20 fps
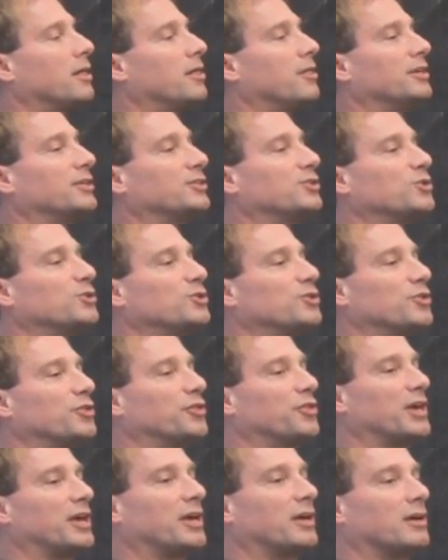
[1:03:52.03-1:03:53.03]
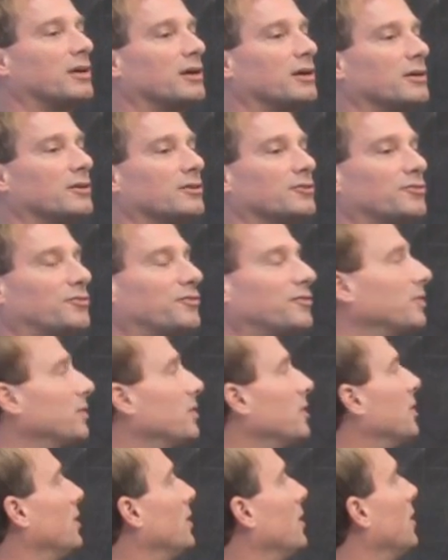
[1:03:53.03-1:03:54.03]
that you should think of
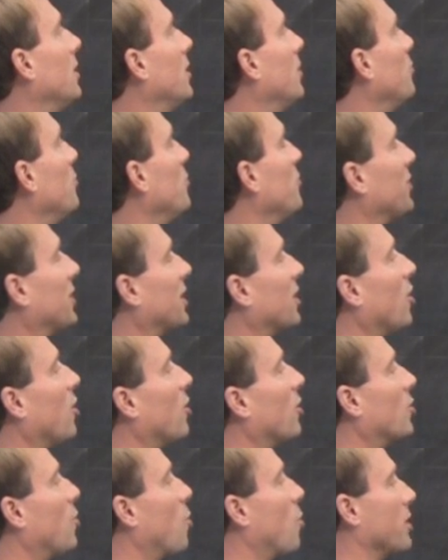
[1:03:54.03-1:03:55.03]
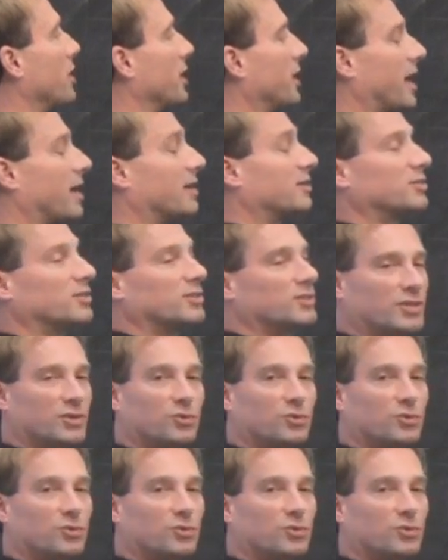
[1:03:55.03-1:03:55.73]
moving along coordinate axis,